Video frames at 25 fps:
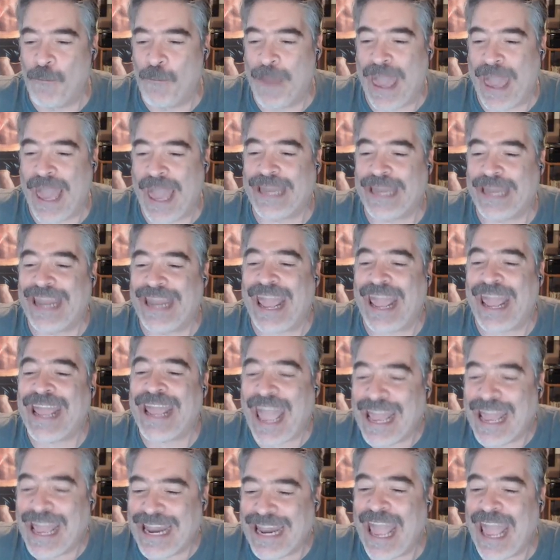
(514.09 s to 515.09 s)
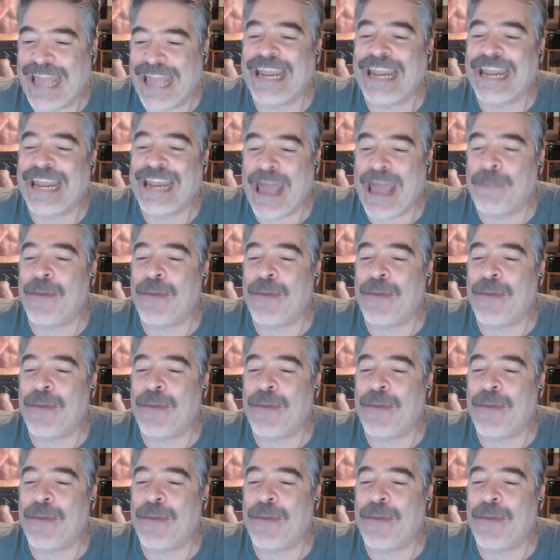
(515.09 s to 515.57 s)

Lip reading: man in an